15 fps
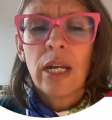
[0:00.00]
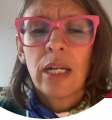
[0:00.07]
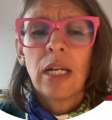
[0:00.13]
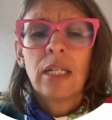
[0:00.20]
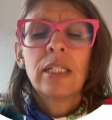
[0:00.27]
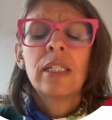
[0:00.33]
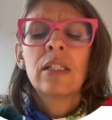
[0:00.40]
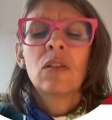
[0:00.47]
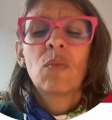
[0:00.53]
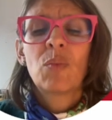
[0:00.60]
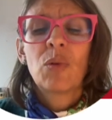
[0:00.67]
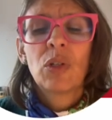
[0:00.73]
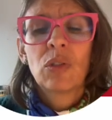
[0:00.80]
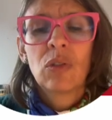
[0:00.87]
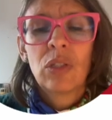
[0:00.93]
analysis of
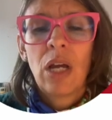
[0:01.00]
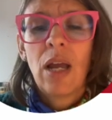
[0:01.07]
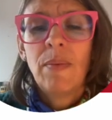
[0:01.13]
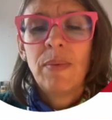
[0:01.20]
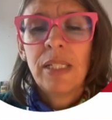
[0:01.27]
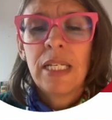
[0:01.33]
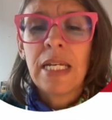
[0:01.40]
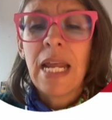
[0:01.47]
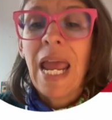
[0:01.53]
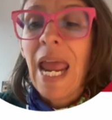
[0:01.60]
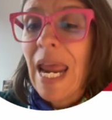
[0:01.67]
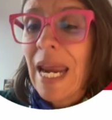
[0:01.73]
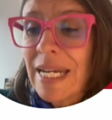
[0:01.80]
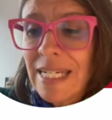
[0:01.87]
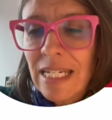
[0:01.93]
prototypes in
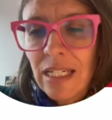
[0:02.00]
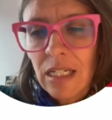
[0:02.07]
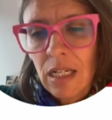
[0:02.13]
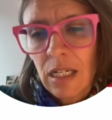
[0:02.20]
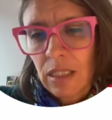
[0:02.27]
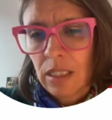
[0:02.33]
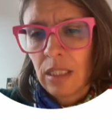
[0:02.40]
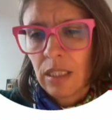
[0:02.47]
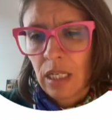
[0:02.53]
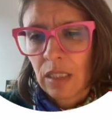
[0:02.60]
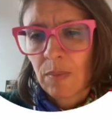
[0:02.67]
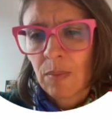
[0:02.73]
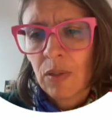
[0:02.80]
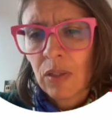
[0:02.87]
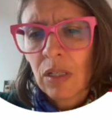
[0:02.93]
any ELT
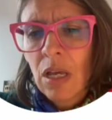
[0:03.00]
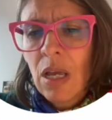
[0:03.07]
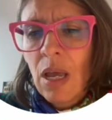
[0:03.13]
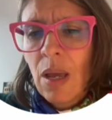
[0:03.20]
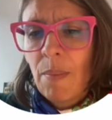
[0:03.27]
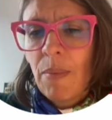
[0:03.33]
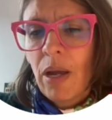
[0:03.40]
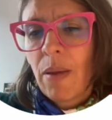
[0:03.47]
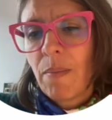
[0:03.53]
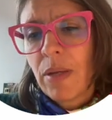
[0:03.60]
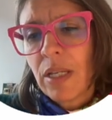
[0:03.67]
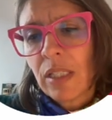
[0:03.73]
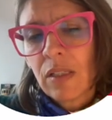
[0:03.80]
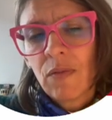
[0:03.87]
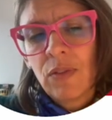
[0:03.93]
textbooks by
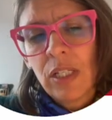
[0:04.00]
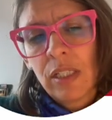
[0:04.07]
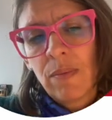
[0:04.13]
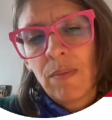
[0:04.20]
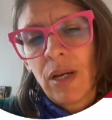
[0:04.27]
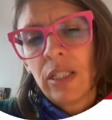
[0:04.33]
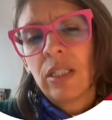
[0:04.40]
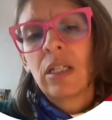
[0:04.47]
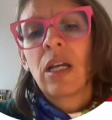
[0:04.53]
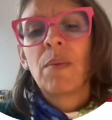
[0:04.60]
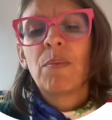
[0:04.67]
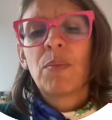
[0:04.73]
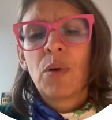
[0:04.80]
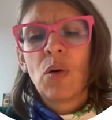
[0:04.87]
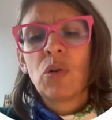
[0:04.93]
means of the semantic
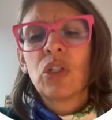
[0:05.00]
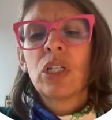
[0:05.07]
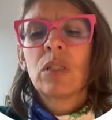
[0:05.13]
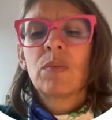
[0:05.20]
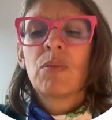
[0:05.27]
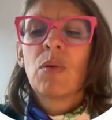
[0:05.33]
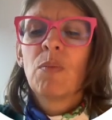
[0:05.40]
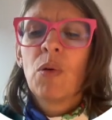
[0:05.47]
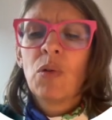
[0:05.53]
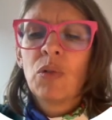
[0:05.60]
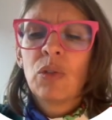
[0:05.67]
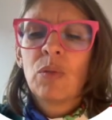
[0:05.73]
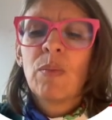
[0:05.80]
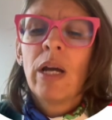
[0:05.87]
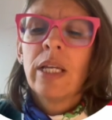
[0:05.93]
approaches
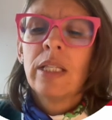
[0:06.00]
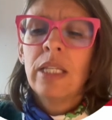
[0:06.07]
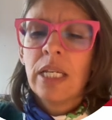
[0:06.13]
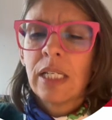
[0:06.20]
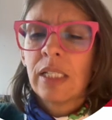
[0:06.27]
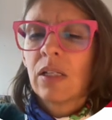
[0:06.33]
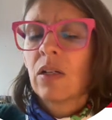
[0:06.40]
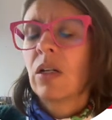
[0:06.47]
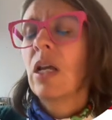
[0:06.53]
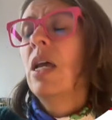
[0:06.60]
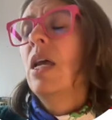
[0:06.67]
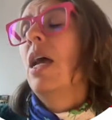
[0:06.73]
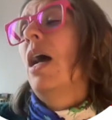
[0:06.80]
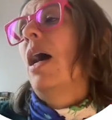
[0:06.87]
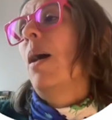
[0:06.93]
proposed by Dixon
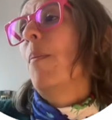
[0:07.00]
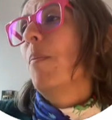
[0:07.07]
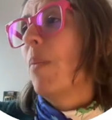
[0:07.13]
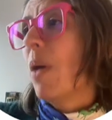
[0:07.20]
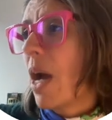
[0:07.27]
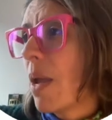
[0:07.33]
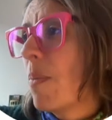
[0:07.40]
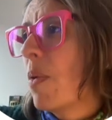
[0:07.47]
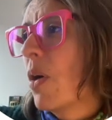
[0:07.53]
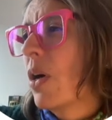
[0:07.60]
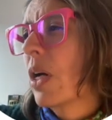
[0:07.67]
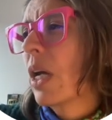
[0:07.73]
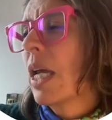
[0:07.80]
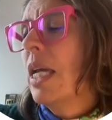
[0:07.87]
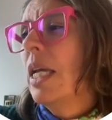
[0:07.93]
and Byberg.
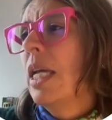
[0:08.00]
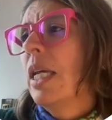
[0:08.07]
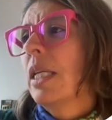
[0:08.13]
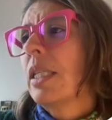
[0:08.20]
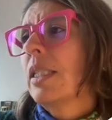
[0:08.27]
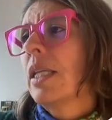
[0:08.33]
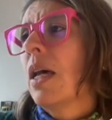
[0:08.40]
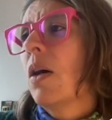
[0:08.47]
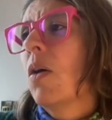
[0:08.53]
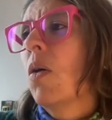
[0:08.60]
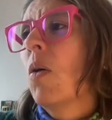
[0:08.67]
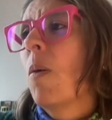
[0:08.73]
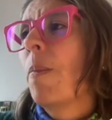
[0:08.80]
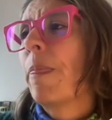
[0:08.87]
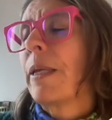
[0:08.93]

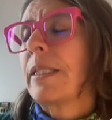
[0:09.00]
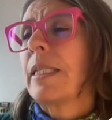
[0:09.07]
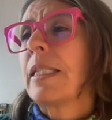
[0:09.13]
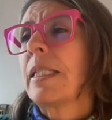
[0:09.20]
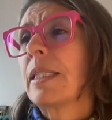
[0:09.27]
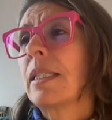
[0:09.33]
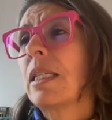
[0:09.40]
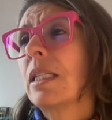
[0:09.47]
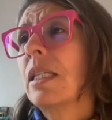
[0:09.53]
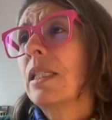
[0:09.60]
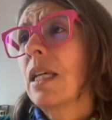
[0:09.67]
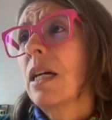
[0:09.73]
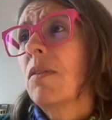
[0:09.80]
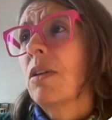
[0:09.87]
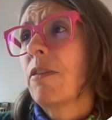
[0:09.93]
So, since this
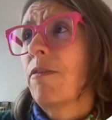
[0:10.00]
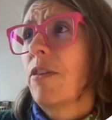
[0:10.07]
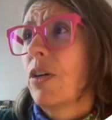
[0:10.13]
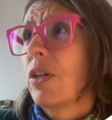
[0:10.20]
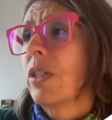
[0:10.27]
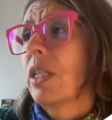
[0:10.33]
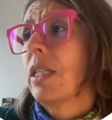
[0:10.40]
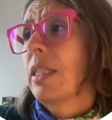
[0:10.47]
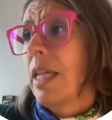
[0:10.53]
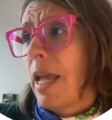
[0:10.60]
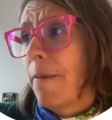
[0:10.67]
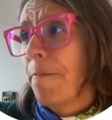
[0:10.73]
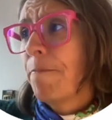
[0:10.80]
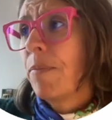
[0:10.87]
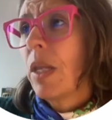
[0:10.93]
is our first
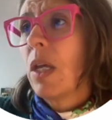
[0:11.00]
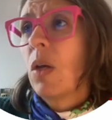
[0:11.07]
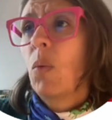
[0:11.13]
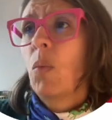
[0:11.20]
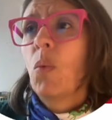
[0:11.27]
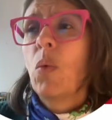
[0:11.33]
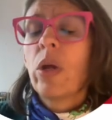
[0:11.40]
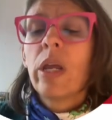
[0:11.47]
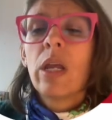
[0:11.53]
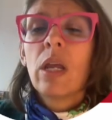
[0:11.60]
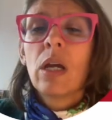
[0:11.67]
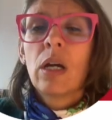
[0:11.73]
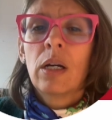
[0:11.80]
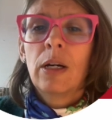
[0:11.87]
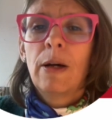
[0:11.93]
attempt, we
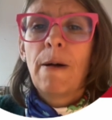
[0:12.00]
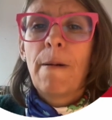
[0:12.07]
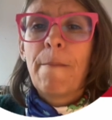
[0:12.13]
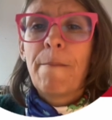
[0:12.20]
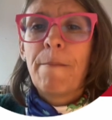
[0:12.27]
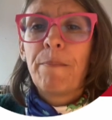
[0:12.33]
are